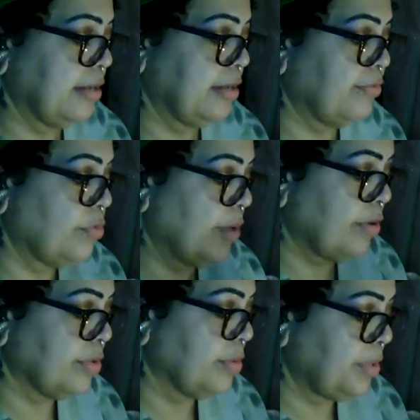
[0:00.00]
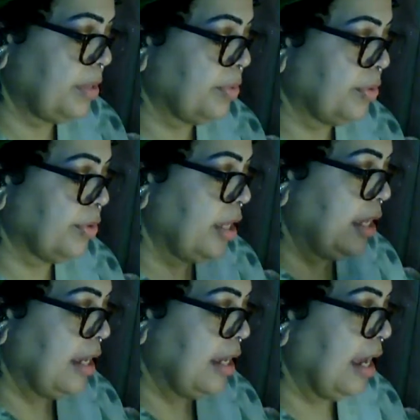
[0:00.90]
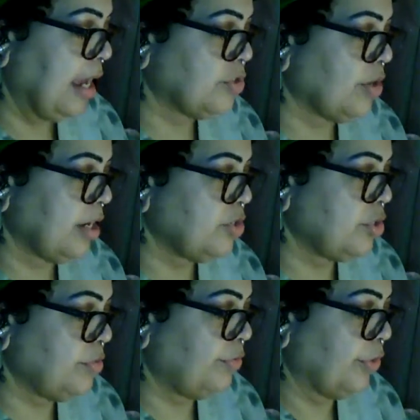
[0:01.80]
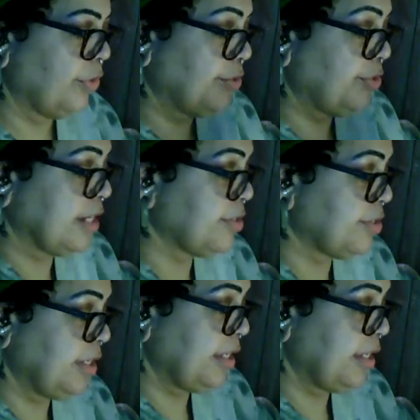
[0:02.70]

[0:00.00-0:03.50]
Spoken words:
full well that people have tried you for your destiny,